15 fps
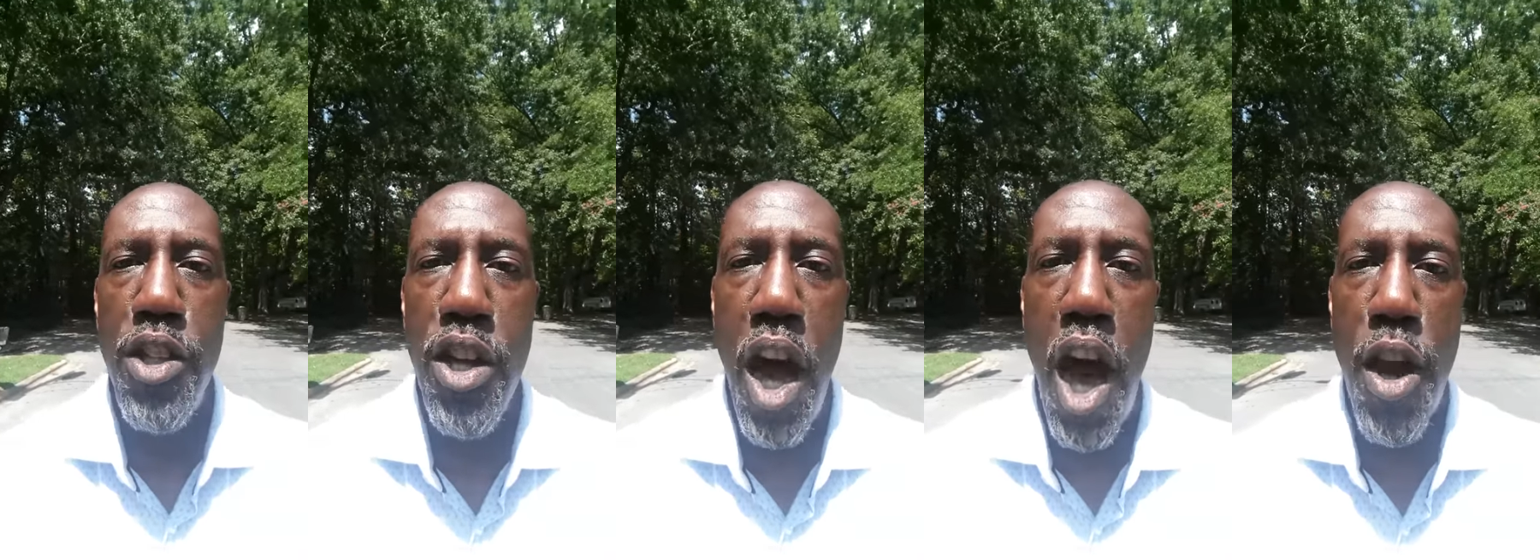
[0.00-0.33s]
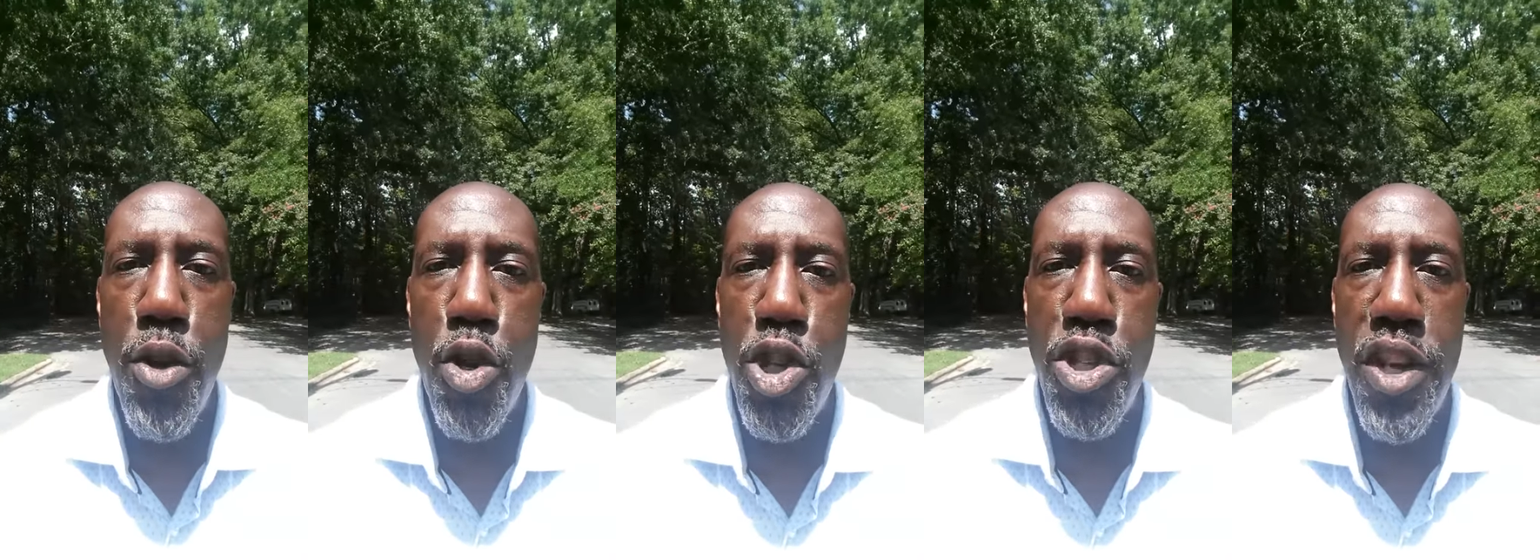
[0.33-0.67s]
to
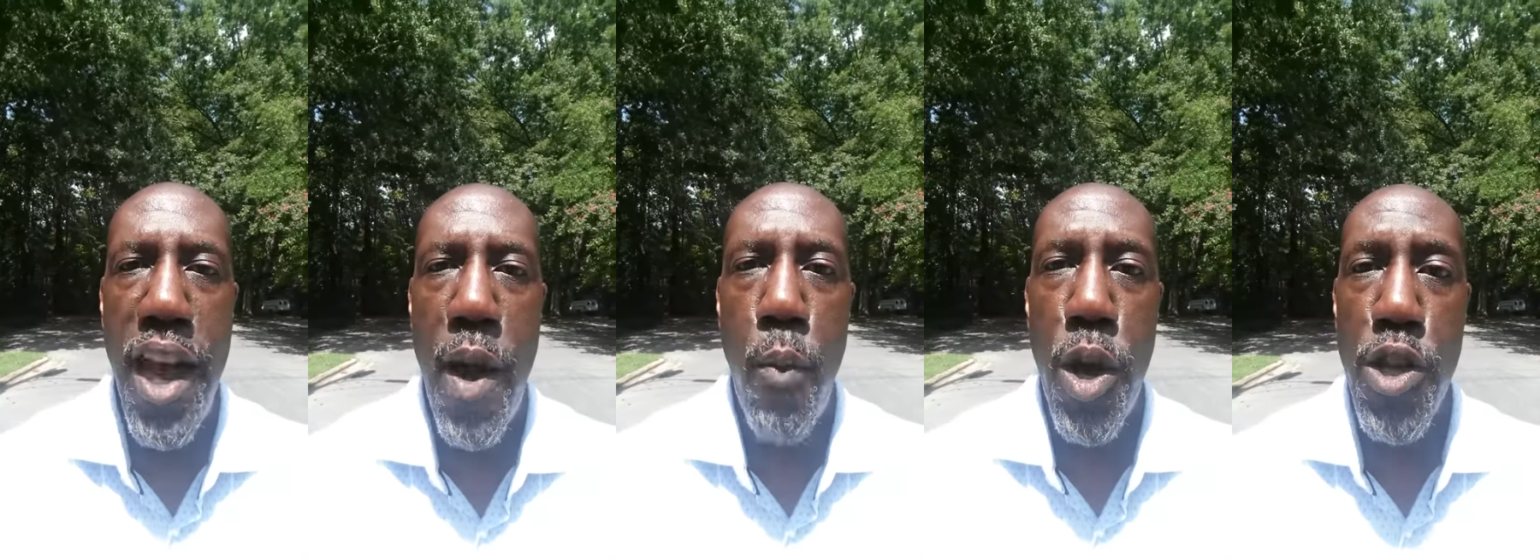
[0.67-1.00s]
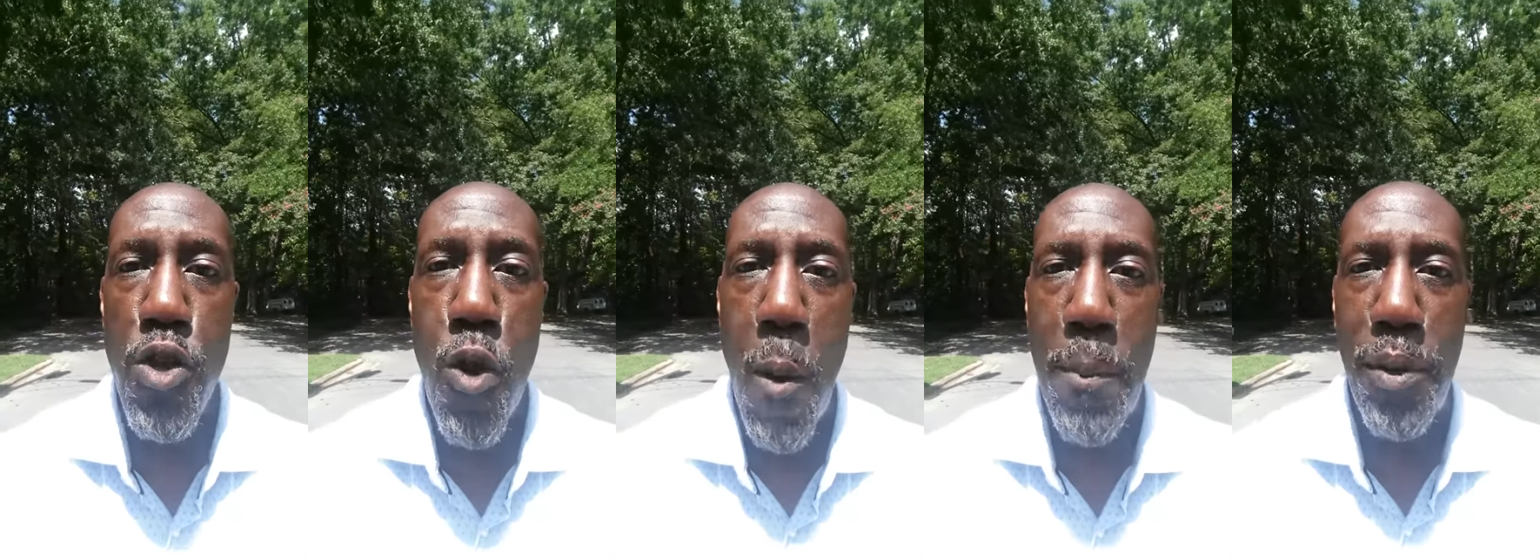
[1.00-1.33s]
understand what
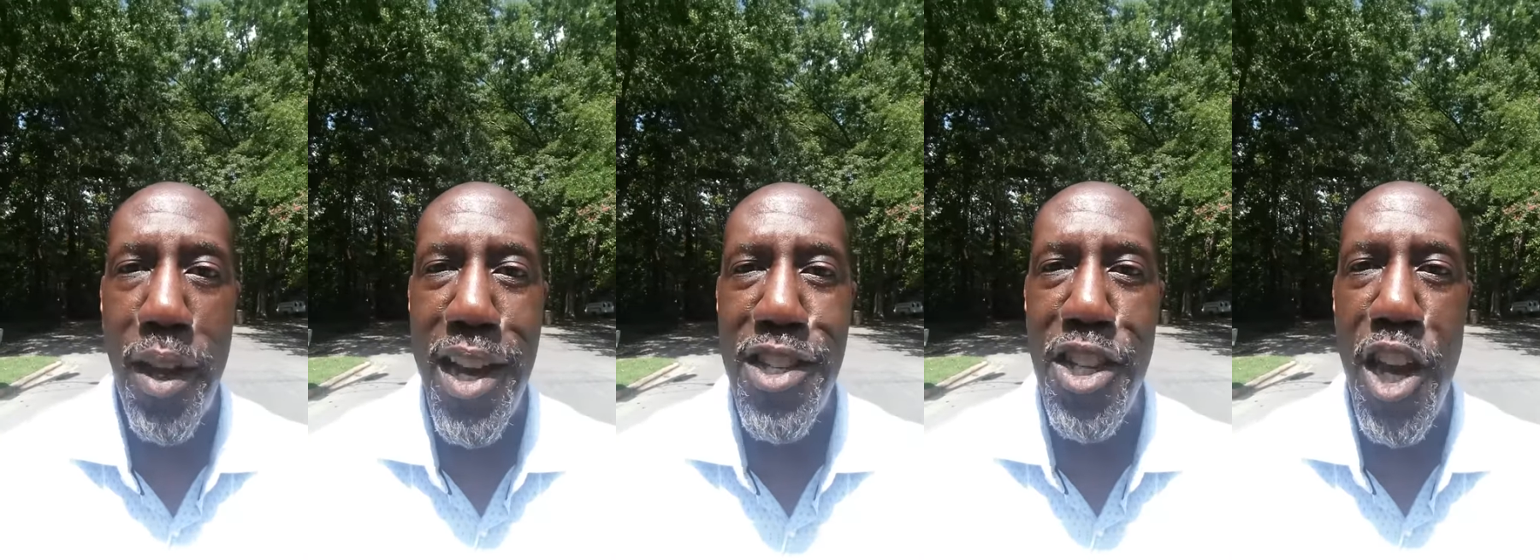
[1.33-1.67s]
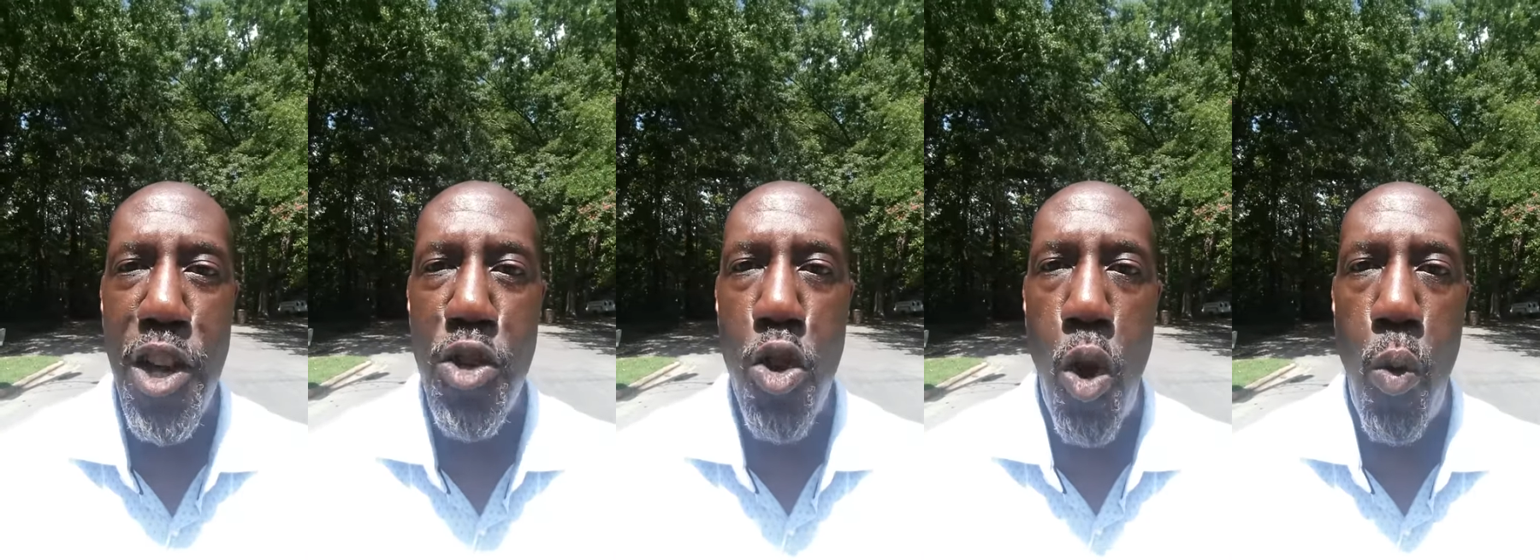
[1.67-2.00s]
your place
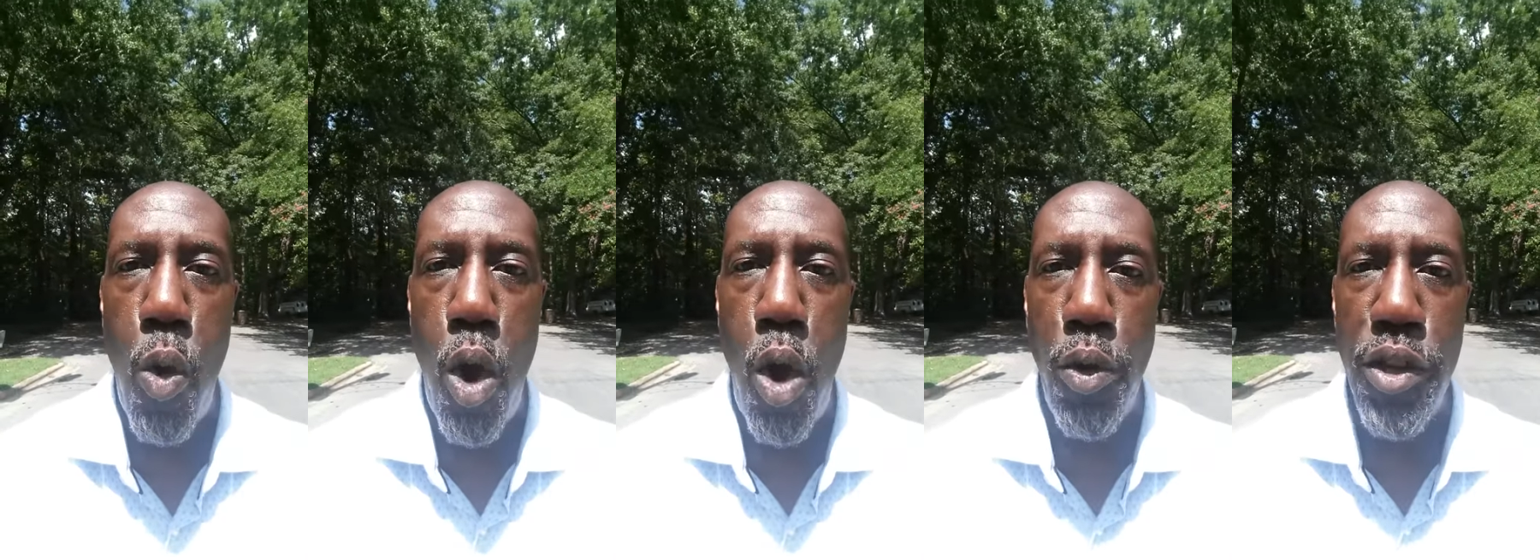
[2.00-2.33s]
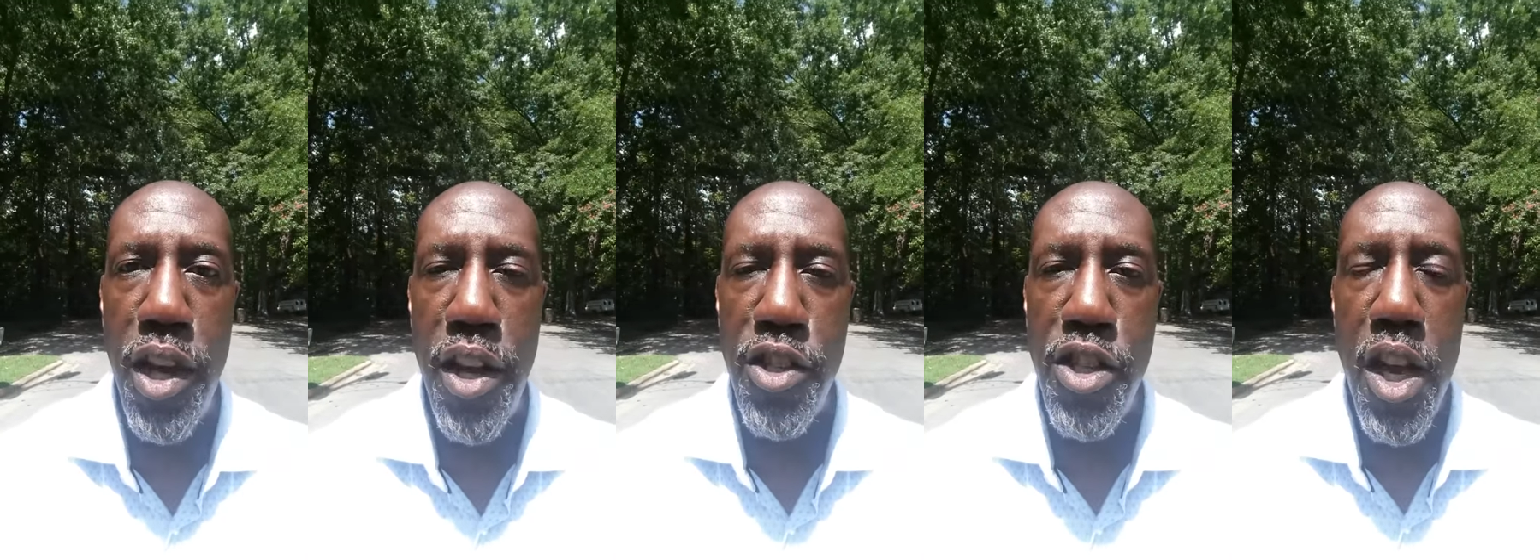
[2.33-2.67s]
in your
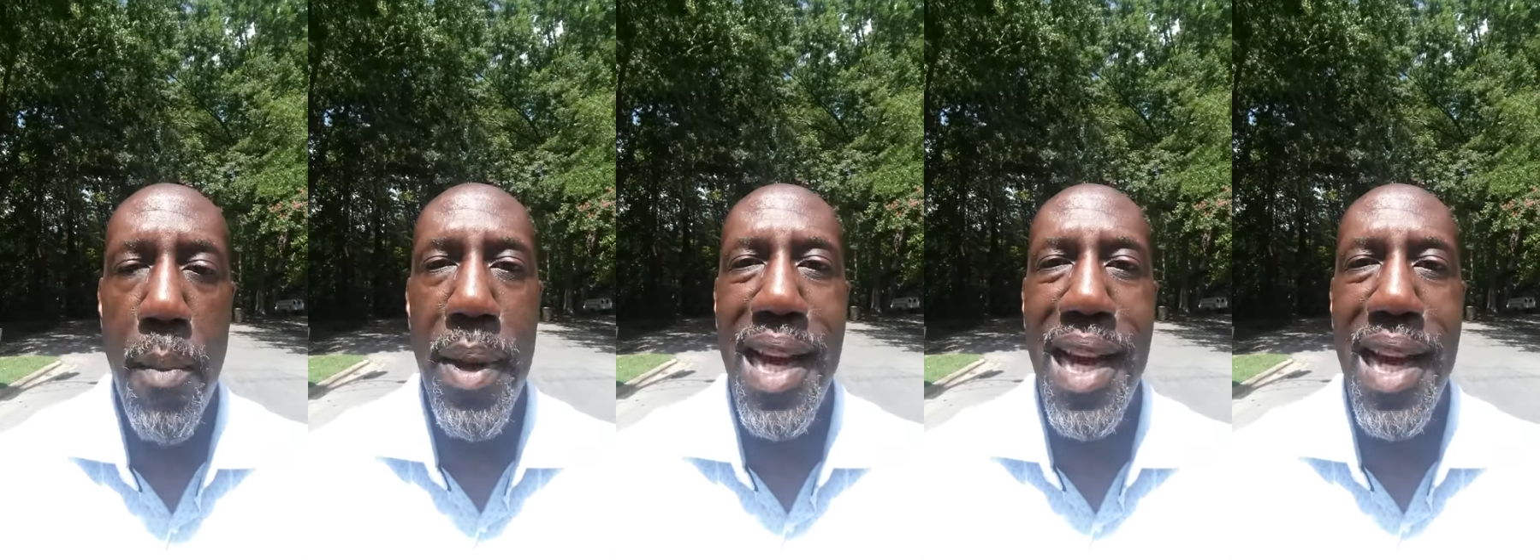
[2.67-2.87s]
world is.